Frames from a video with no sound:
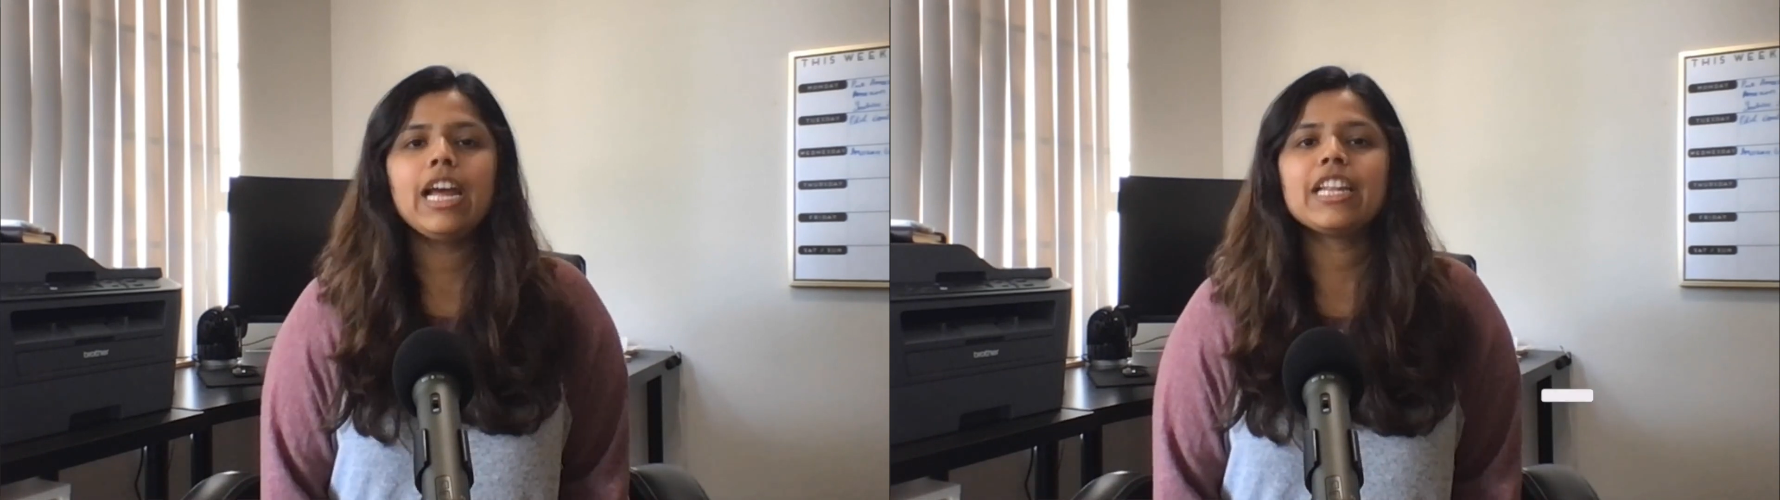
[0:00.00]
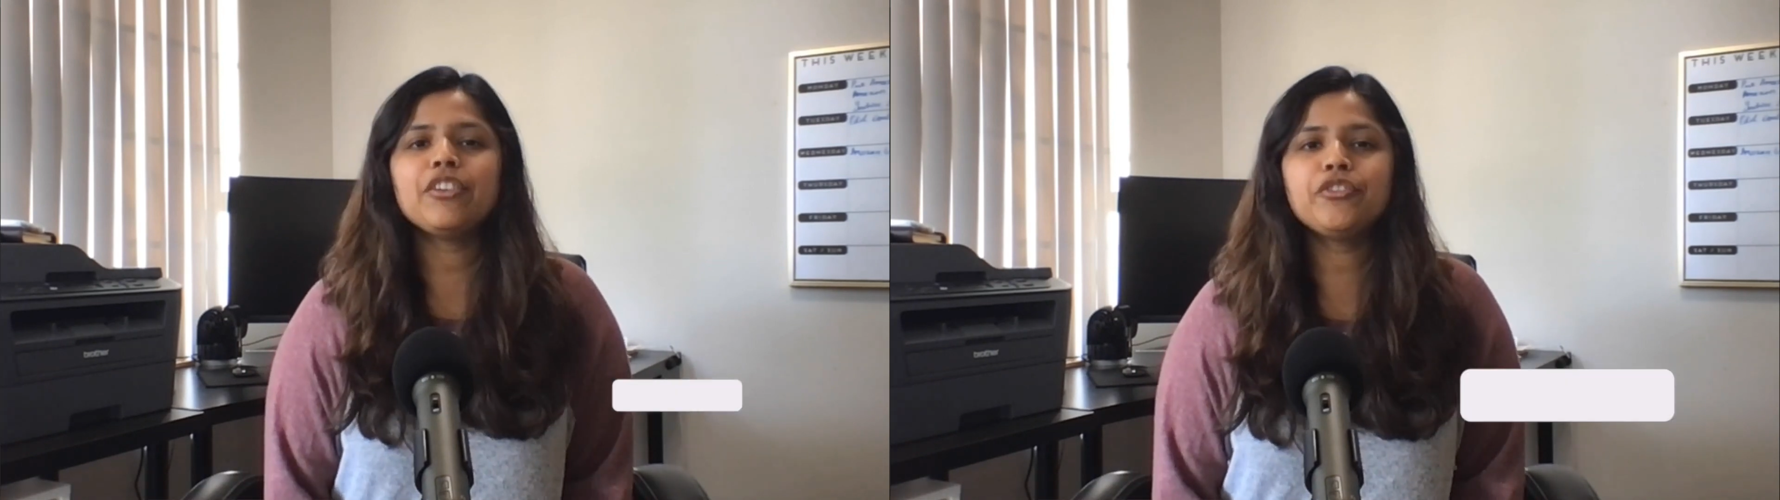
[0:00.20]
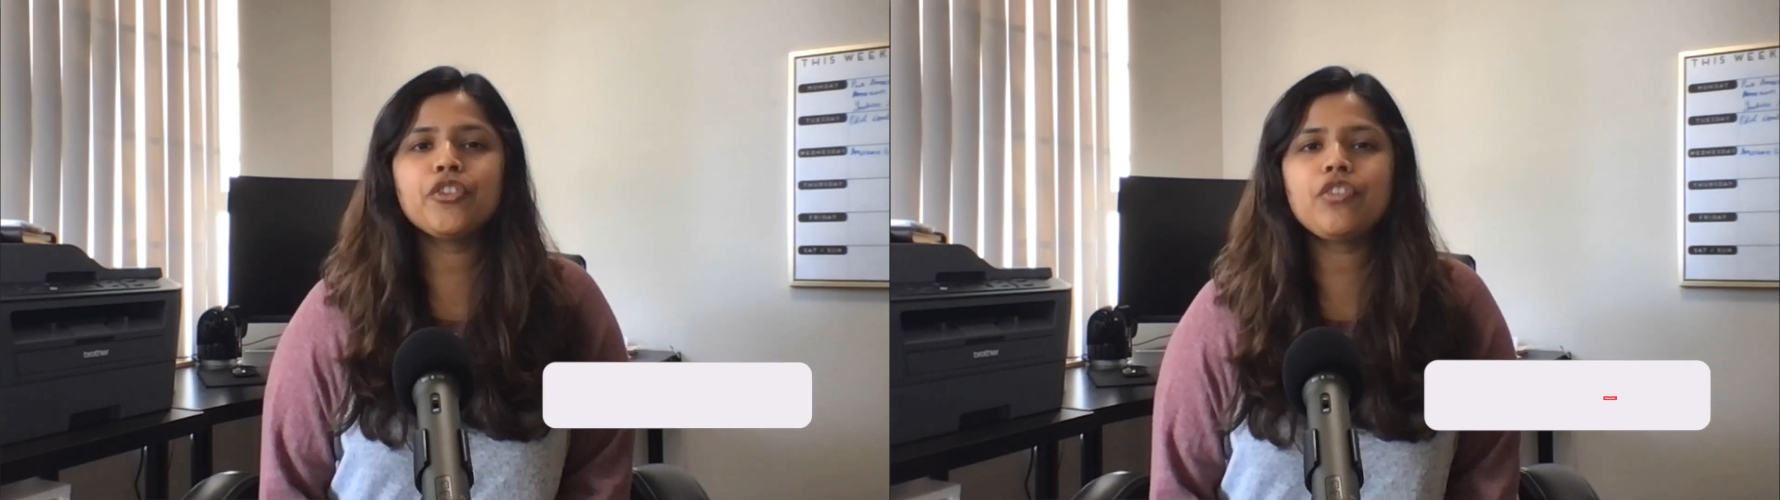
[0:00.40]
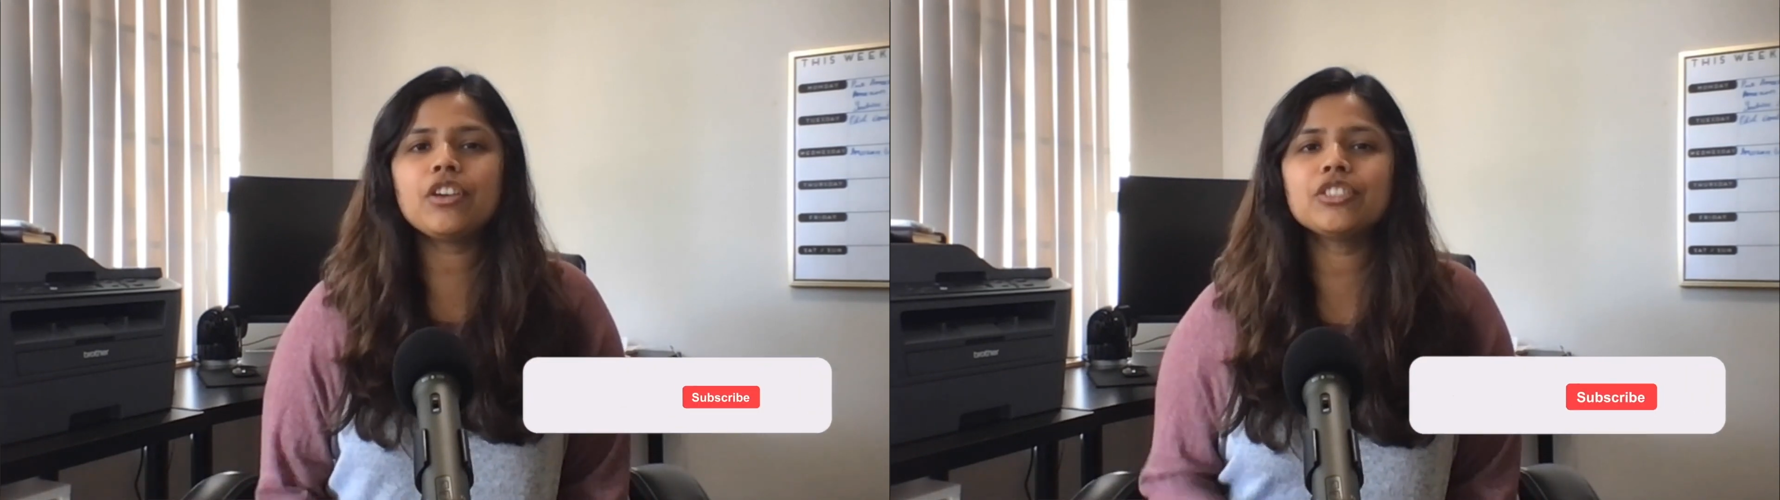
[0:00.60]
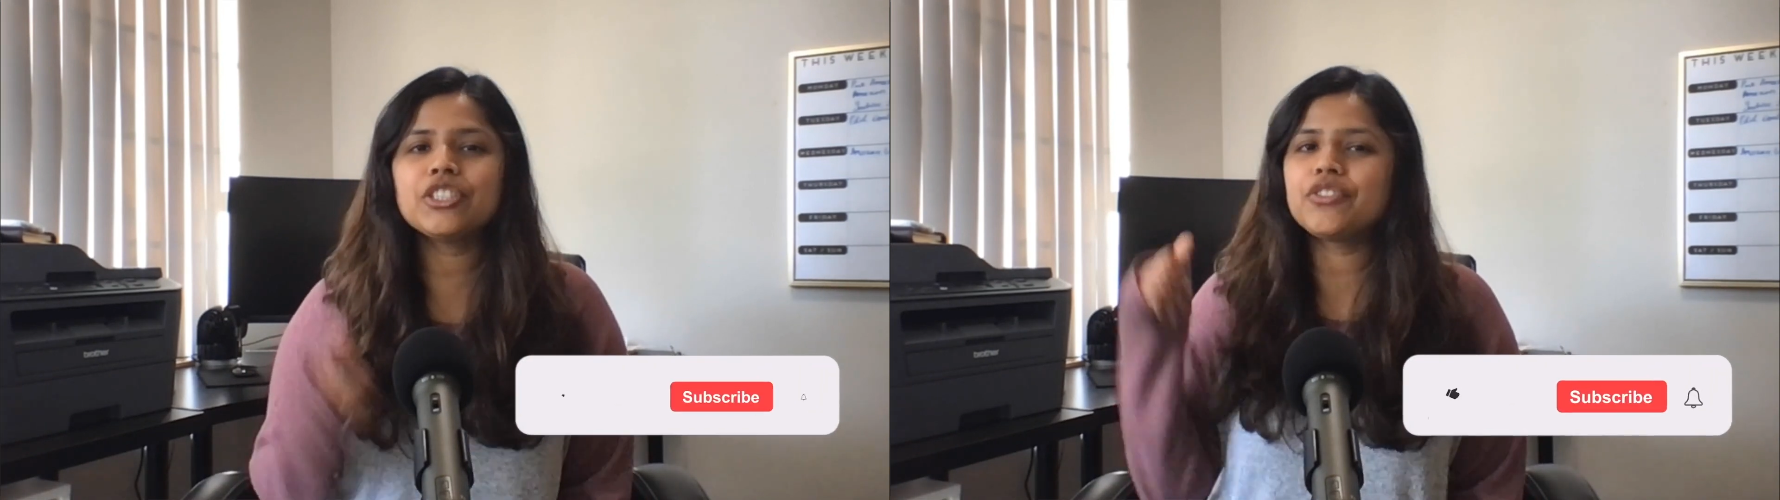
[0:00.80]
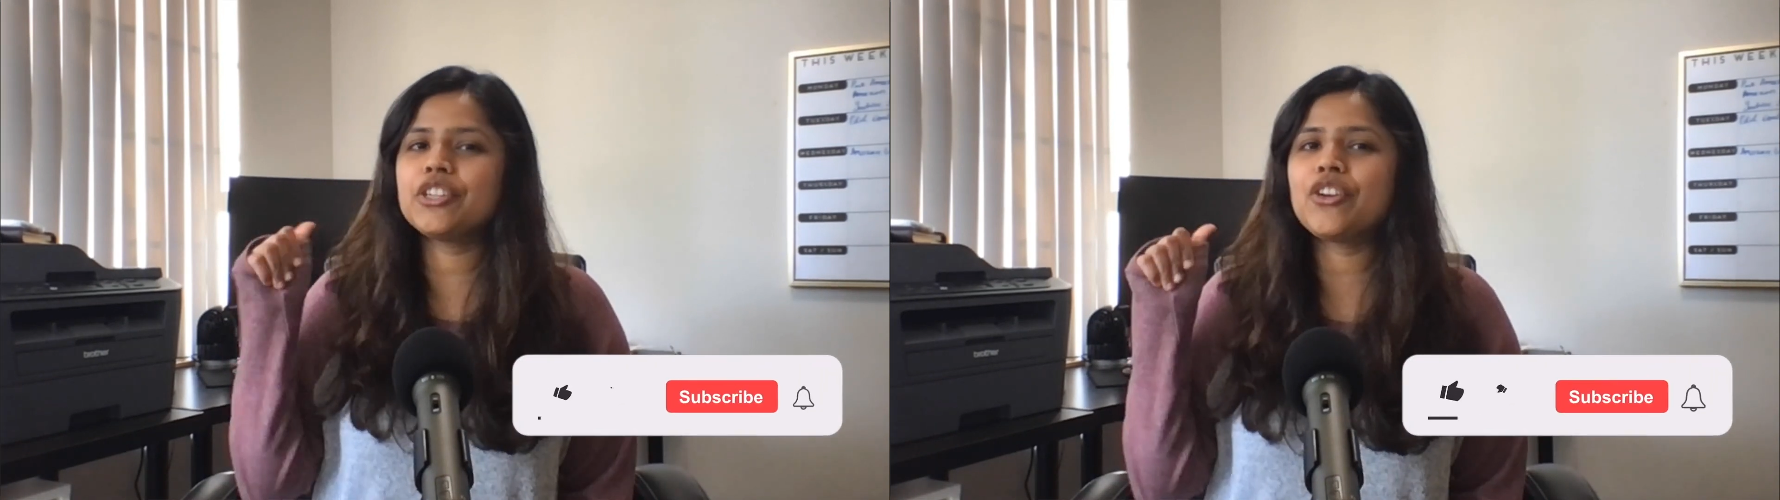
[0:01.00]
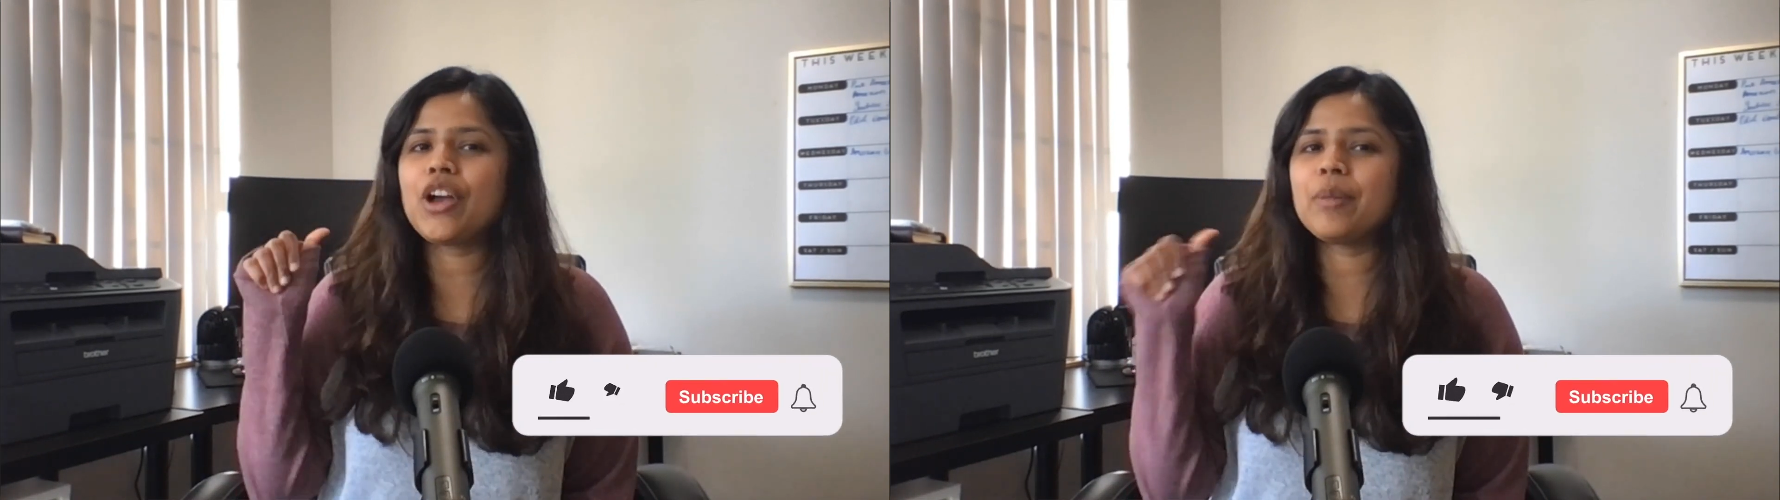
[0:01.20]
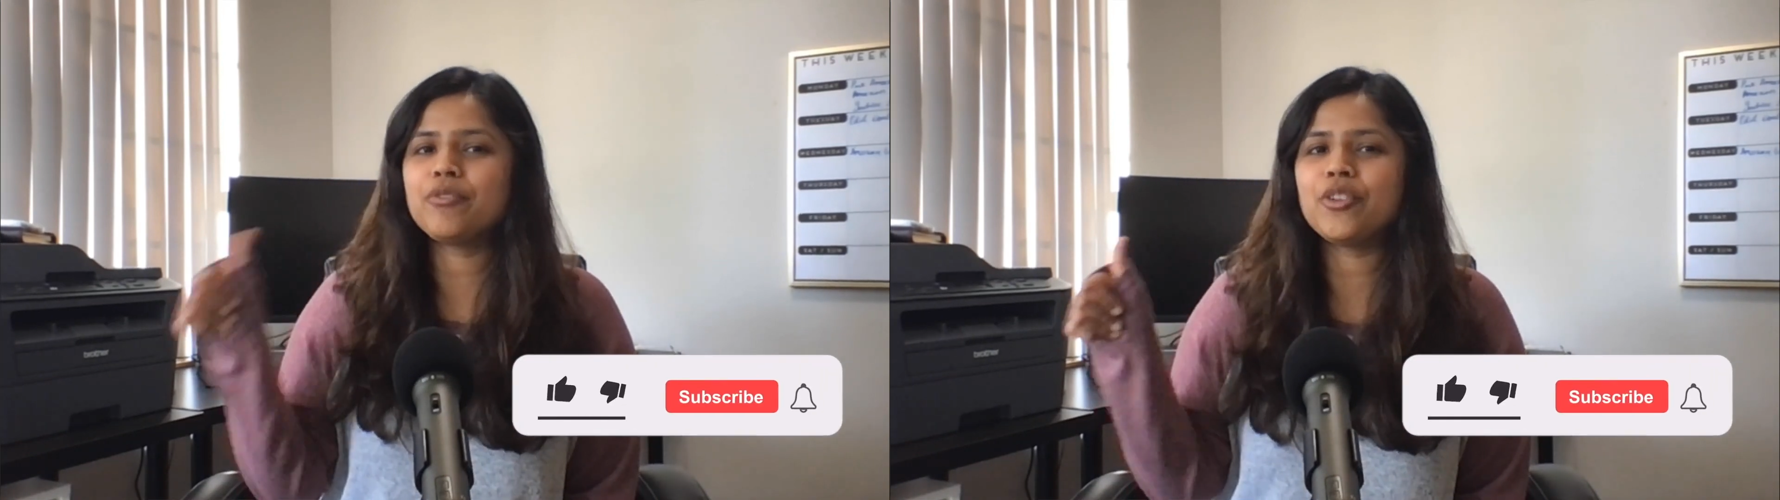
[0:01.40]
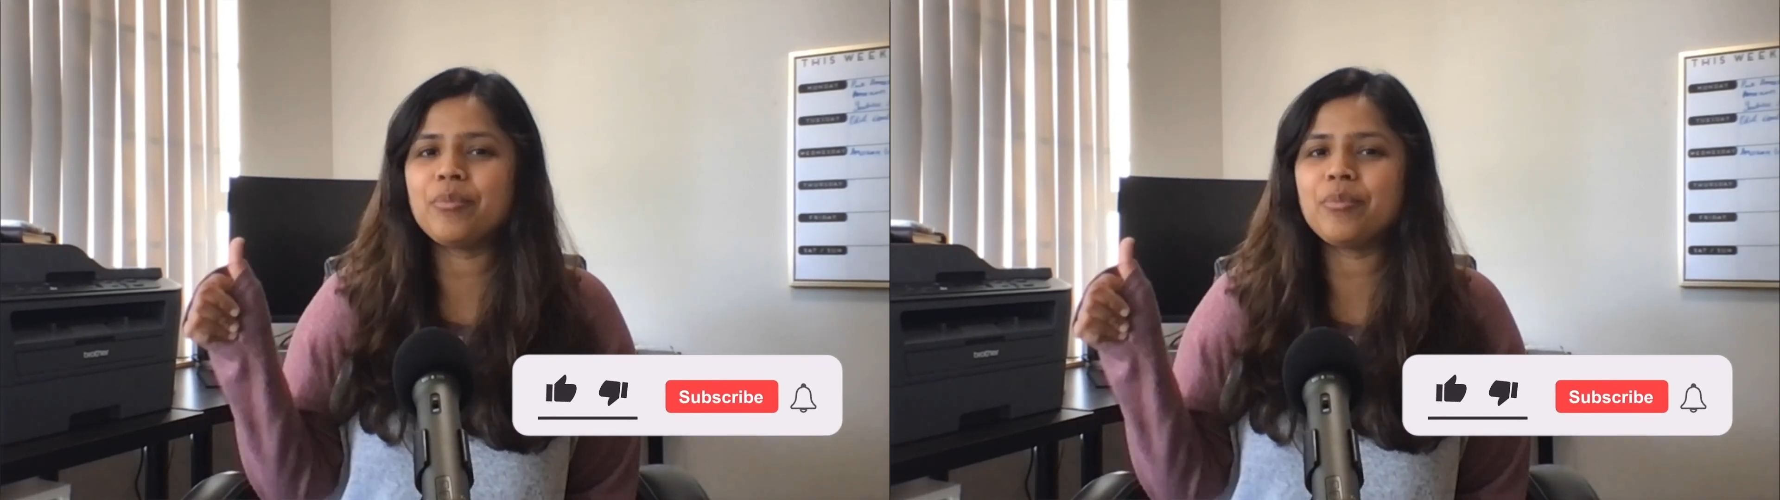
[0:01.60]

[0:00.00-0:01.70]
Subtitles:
Now, if you found this video helpful,